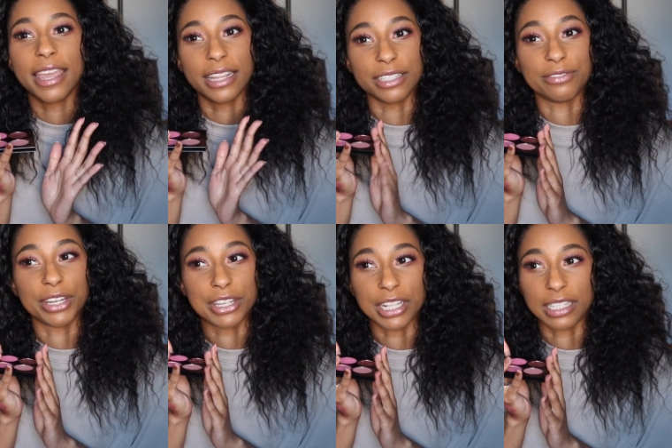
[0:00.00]
It is
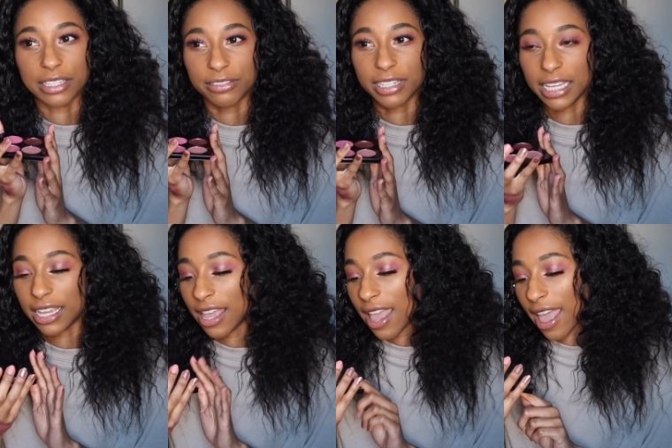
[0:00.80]
very glittery.
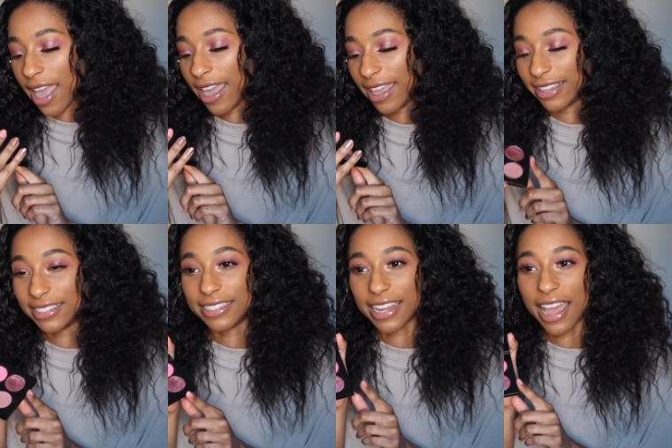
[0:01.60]
And